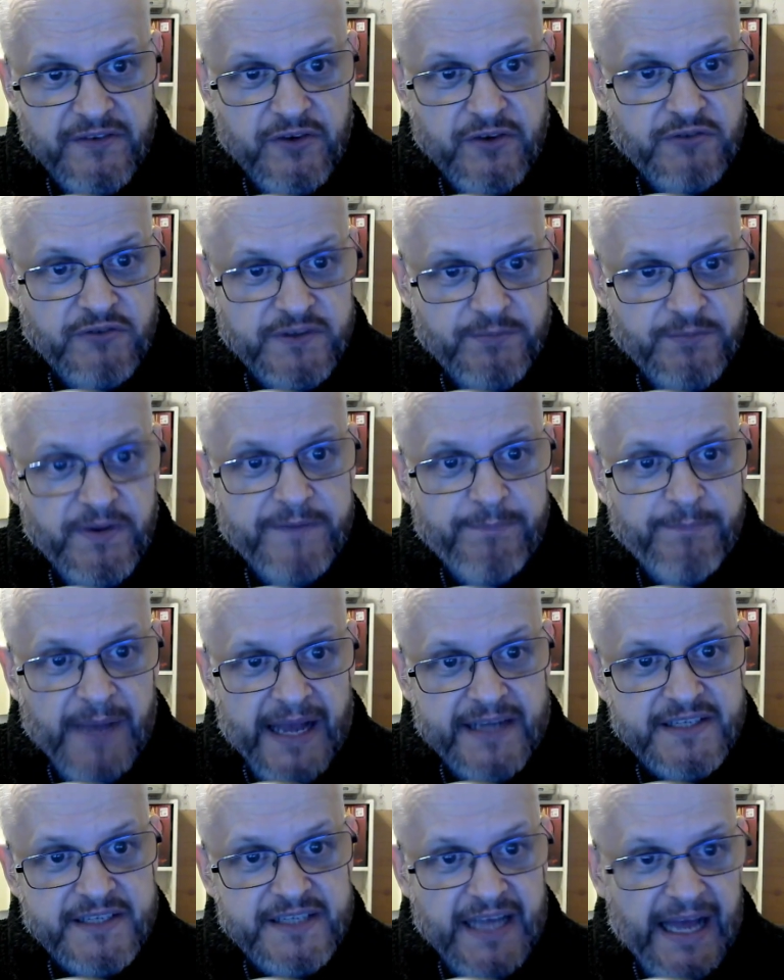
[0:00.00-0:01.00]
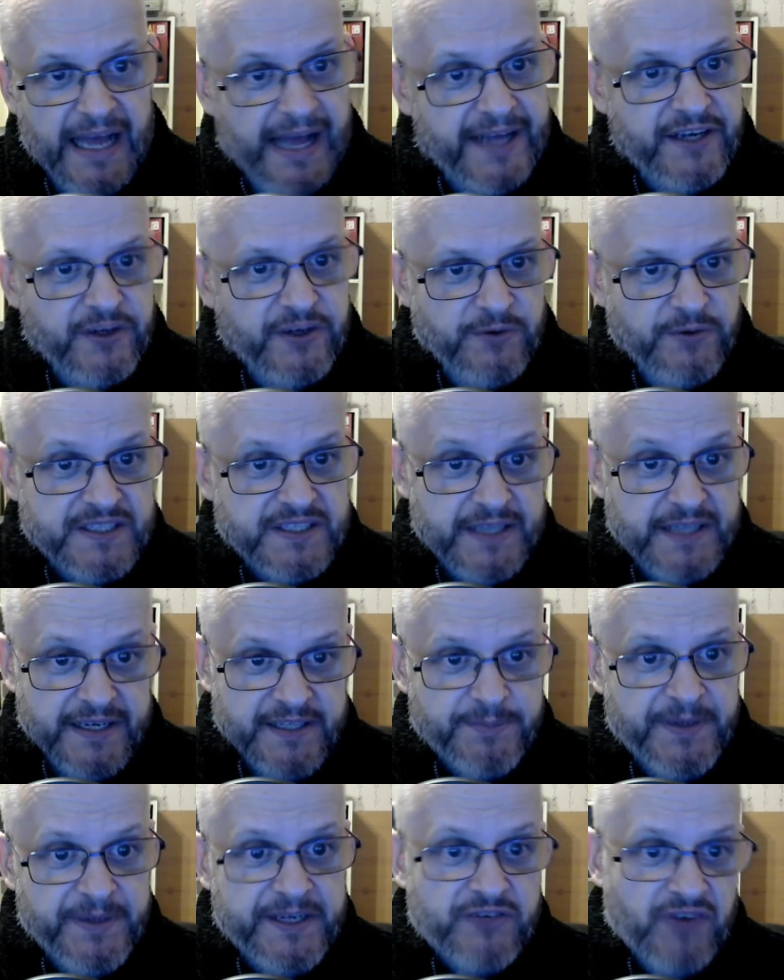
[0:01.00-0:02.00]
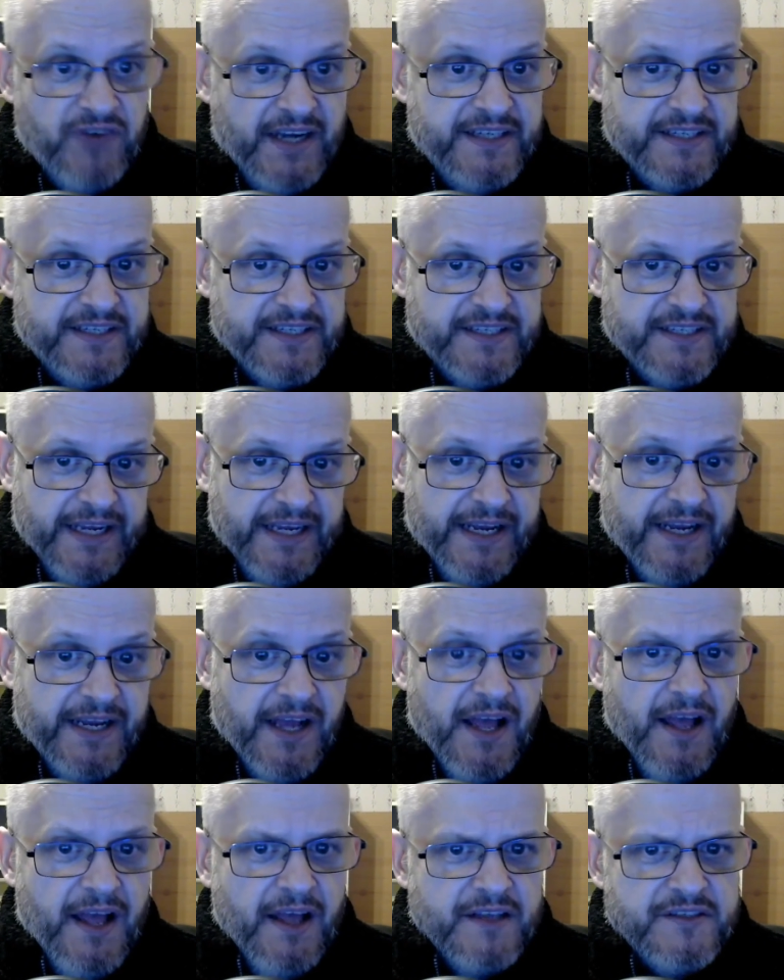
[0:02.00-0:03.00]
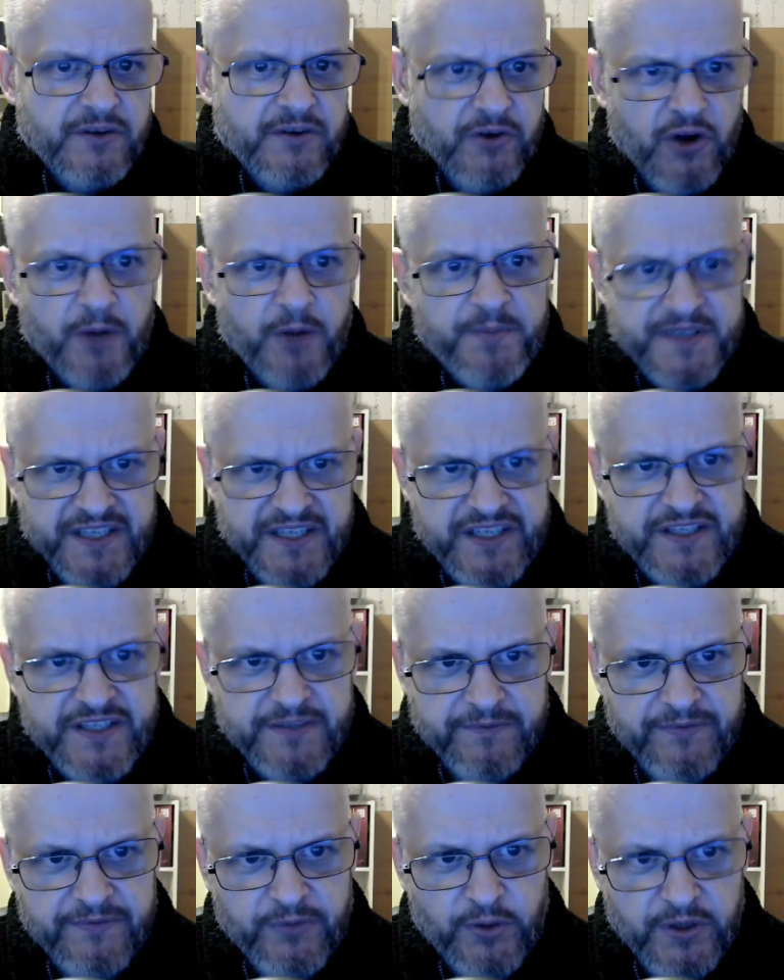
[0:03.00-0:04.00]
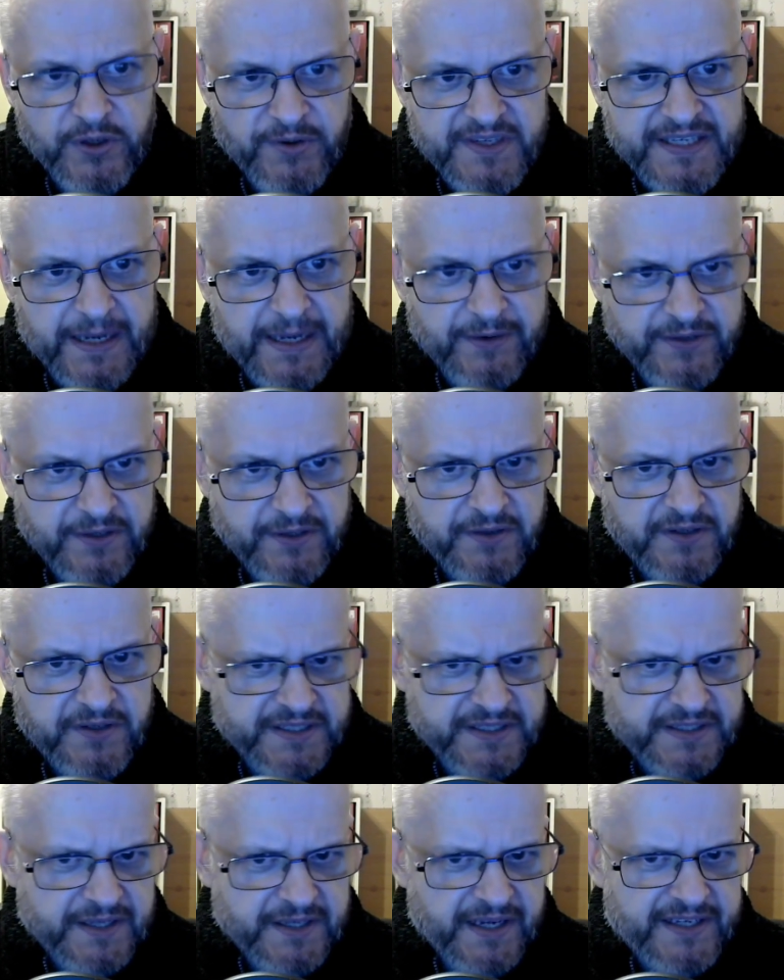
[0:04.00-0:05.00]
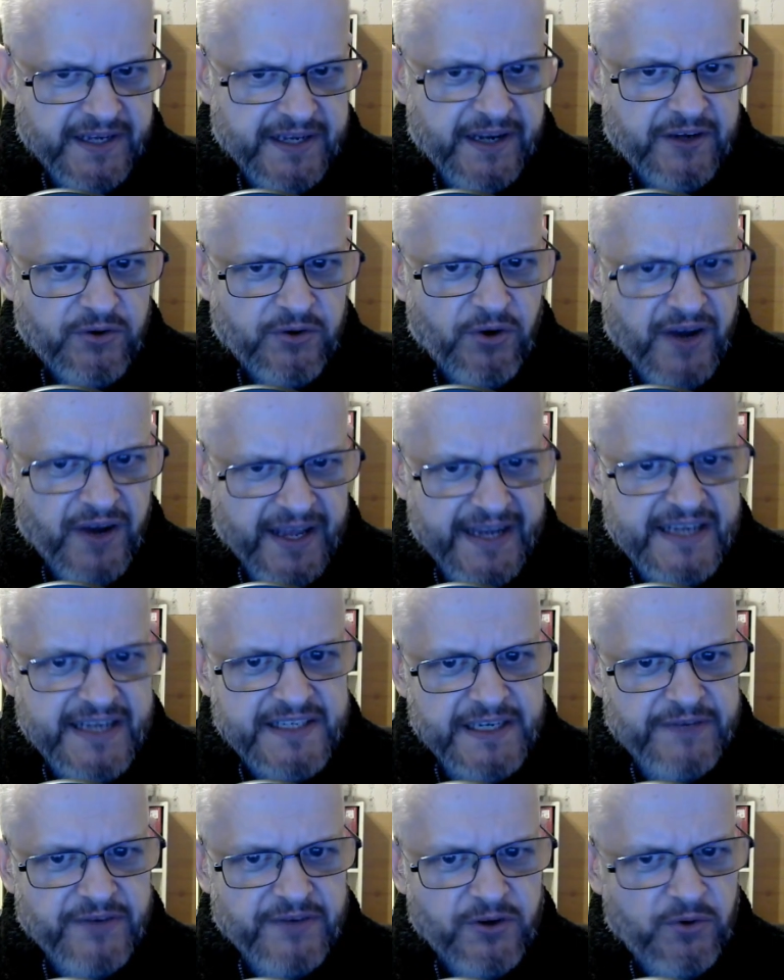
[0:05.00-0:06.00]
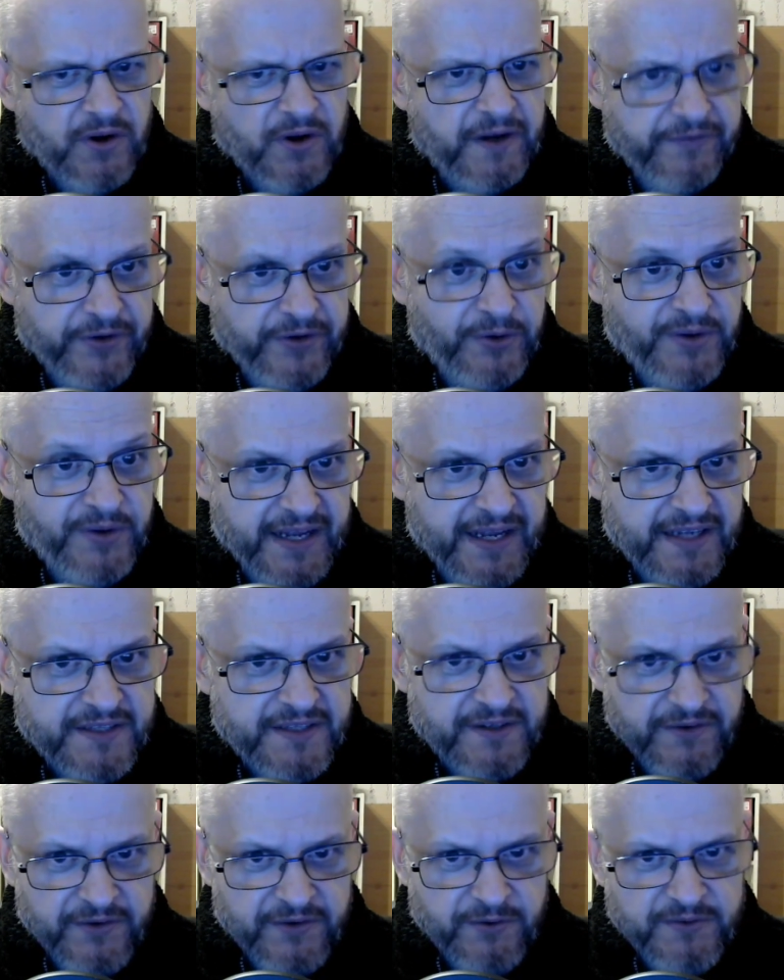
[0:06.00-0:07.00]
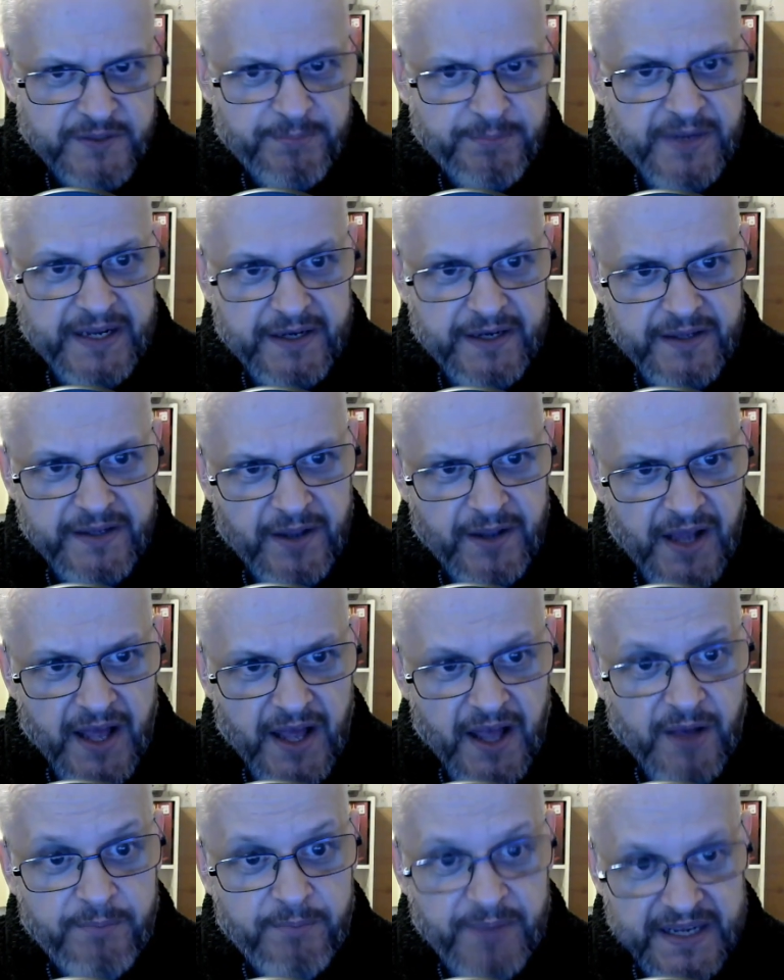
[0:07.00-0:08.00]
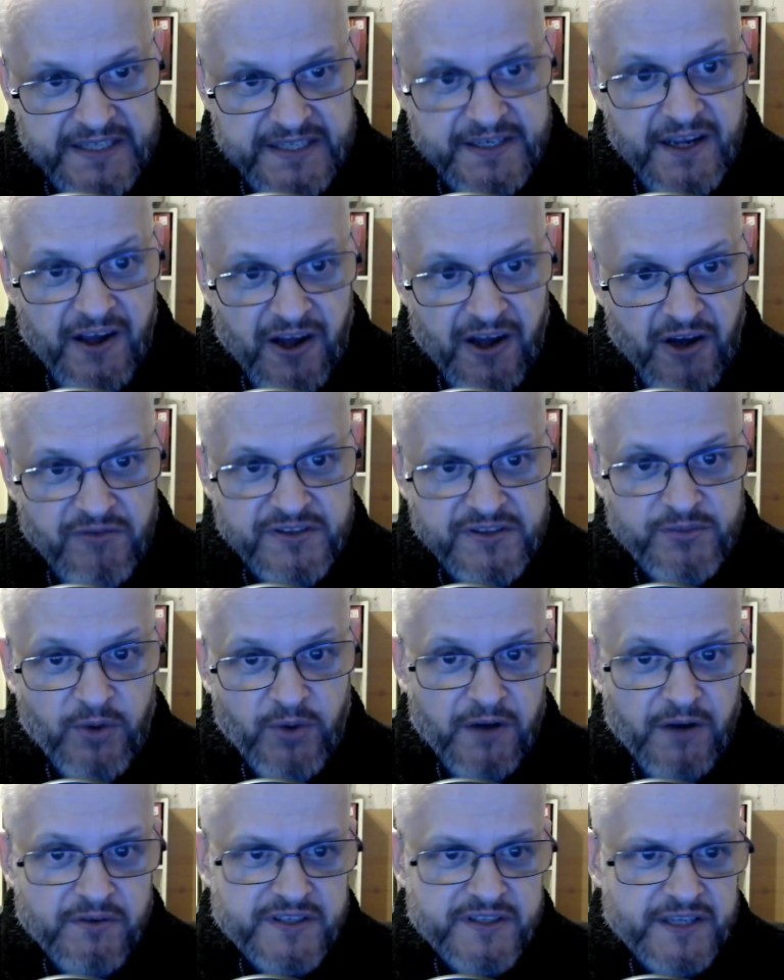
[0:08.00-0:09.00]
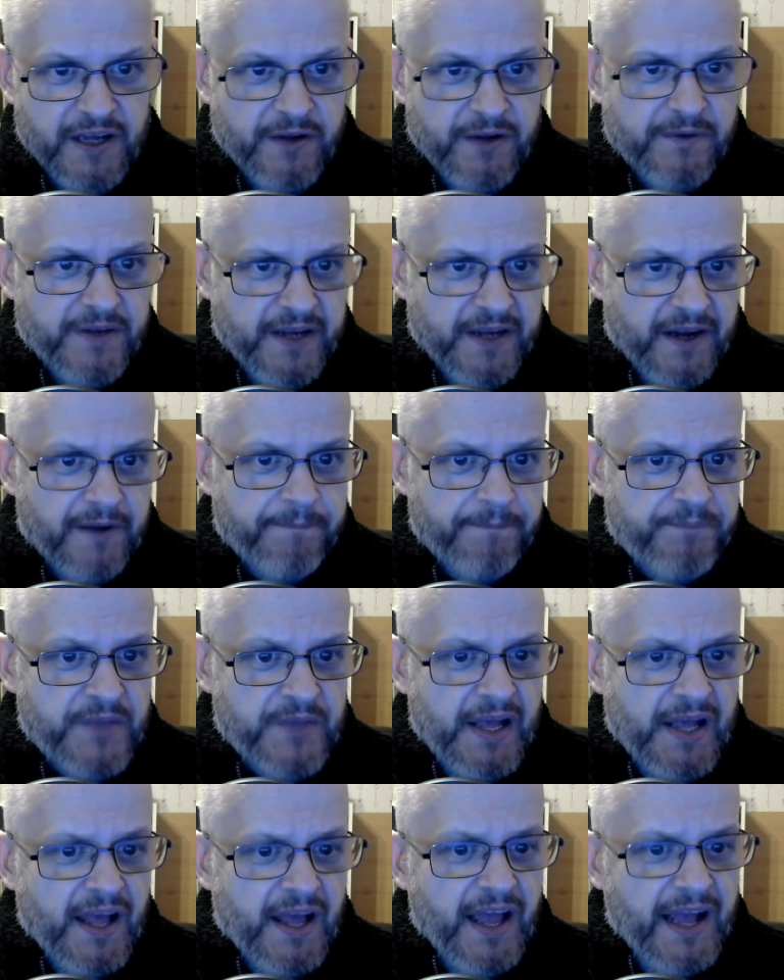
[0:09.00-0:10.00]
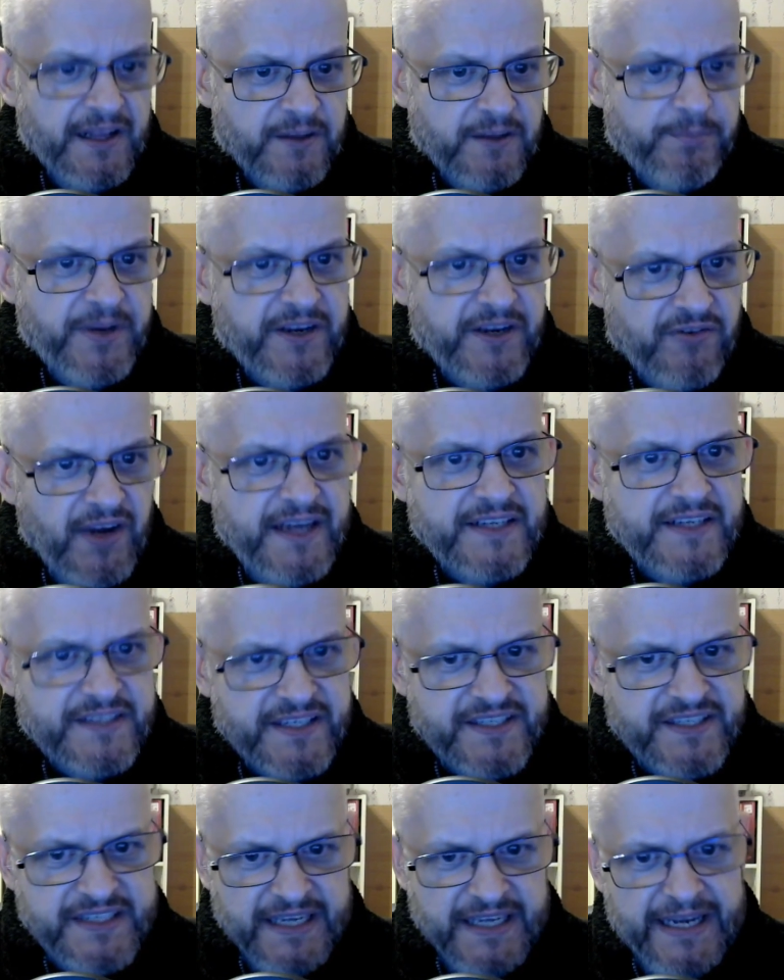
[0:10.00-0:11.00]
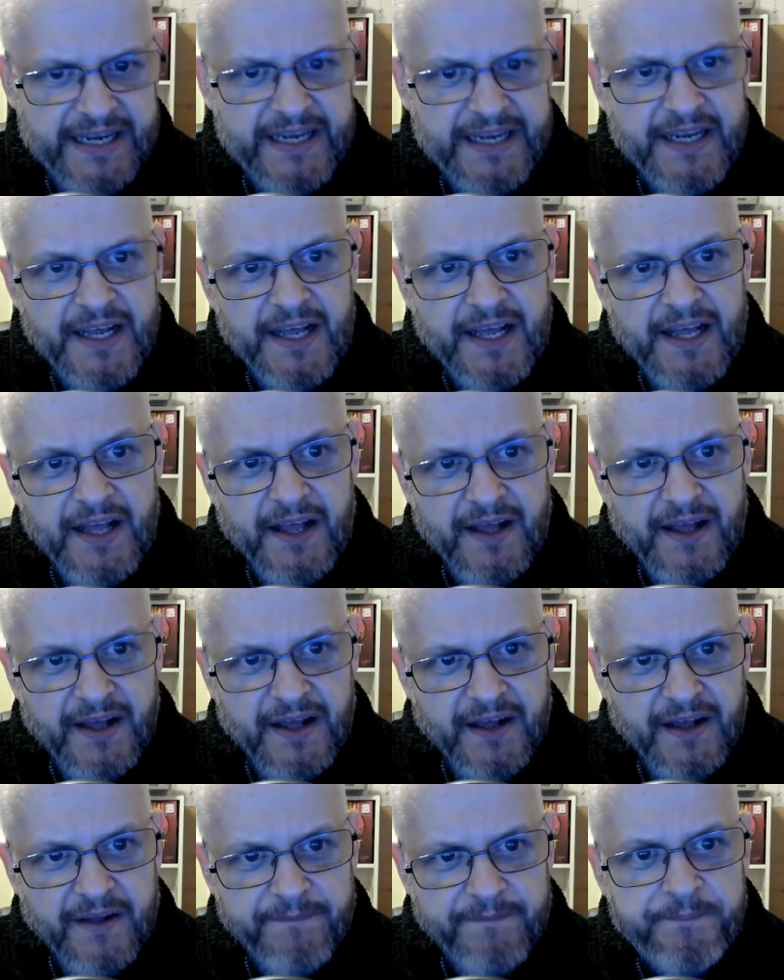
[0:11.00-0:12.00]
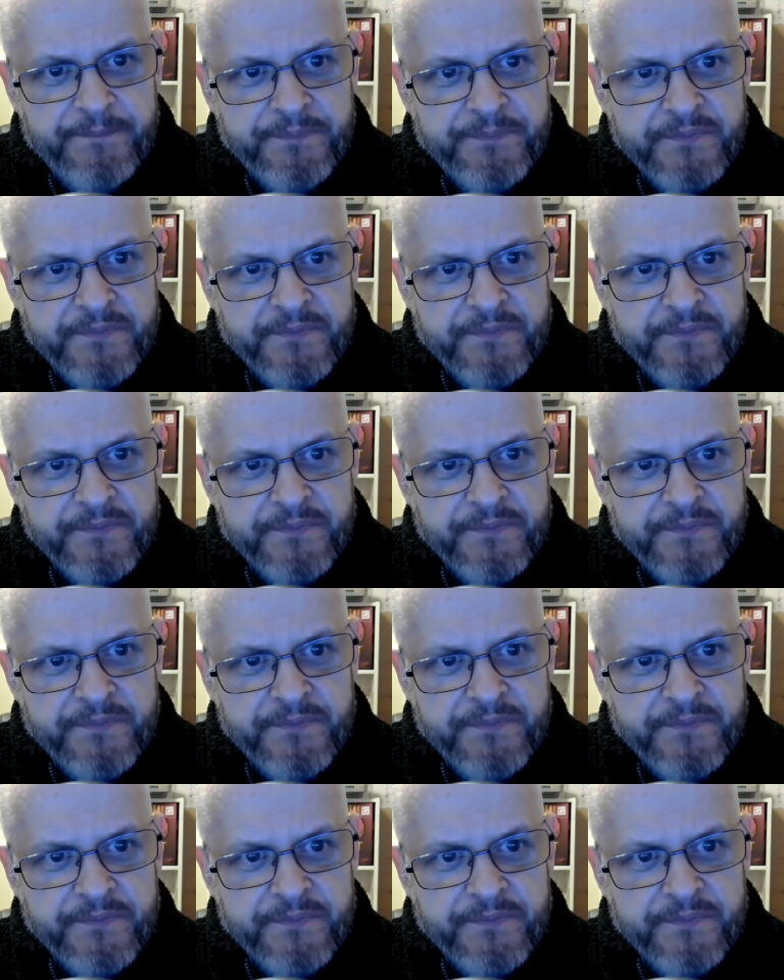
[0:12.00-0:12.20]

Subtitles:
of course, with Max and Lewis. And it's been great to see some competition for Lewis Hamilton because he's had it quite easy for quite a few years, of course, being in the best car as well. So, you know, it'll be great to see a